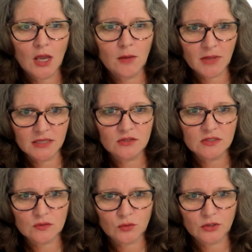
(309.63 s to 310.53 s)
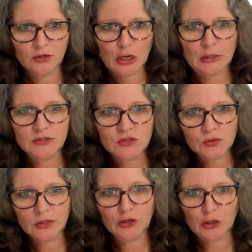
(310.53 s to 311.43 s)
a mental disorder, is
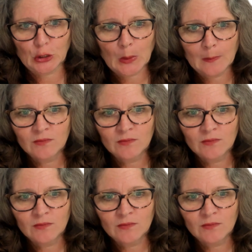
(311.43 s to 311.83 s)
triggered